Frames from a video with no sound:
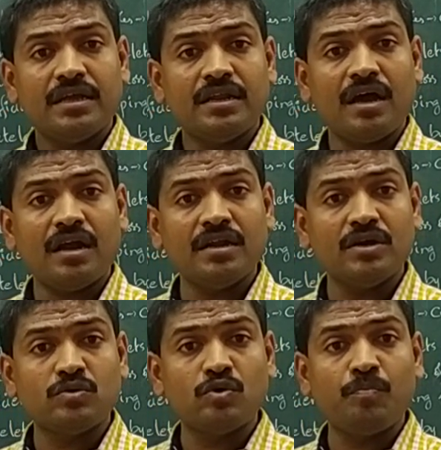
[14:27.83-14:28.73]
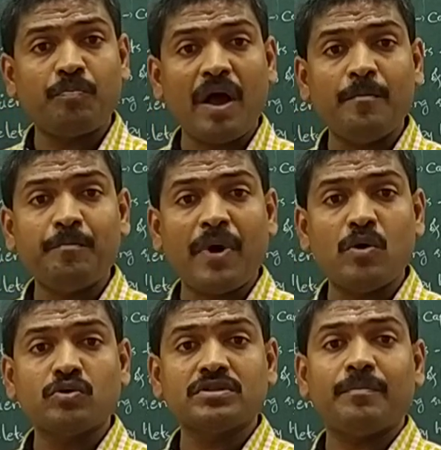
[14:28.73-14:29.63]
in order to pump
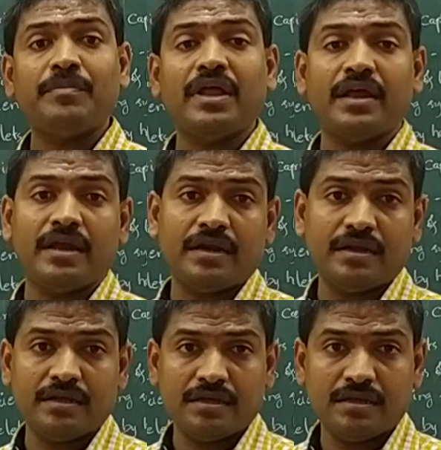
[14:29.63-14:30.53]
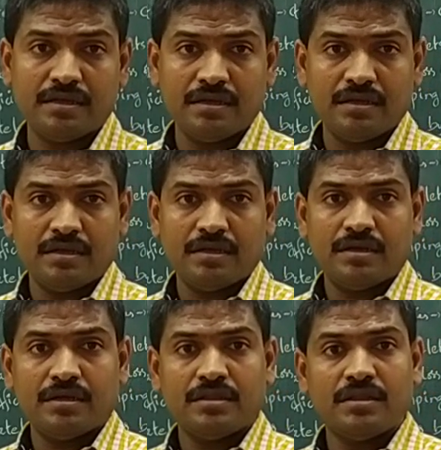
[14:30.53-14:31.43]
out the blood,
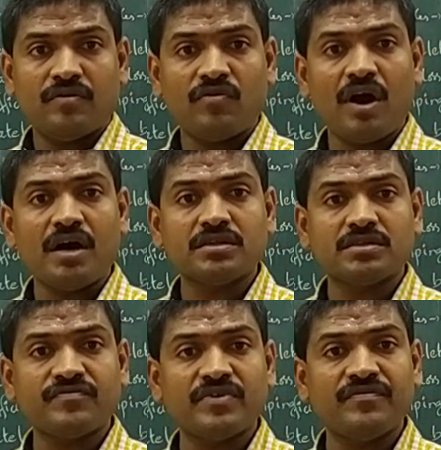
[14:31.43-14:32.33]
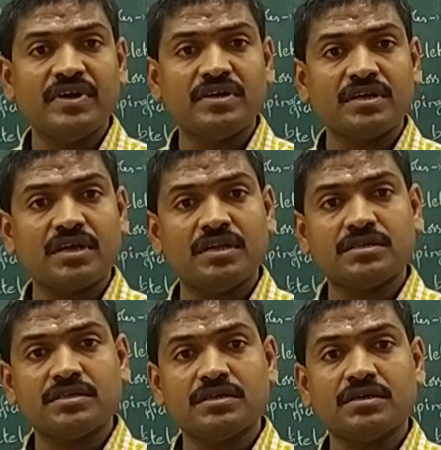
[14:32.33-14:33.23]
the walls of the ventricles